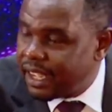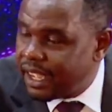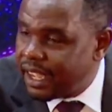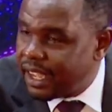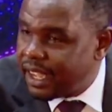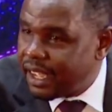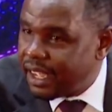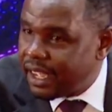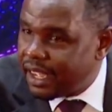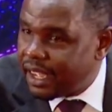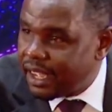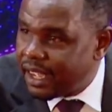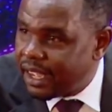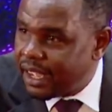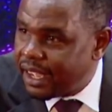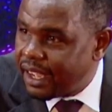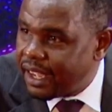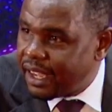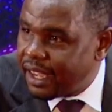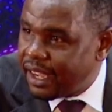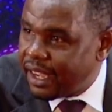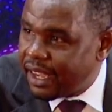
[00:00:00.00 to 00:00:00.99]

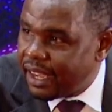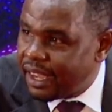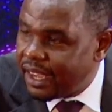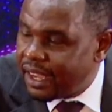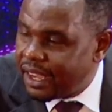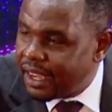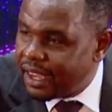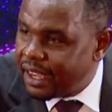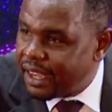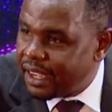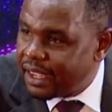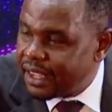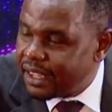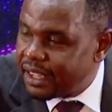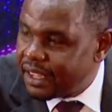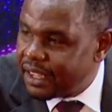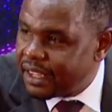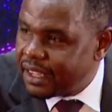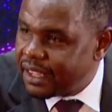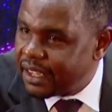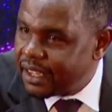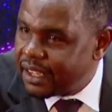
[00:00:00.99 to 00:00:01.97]

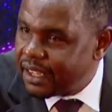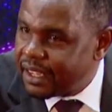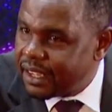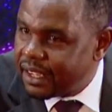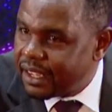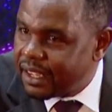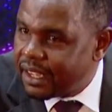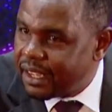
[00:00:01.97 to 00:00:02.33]
No one is speaking in this clip.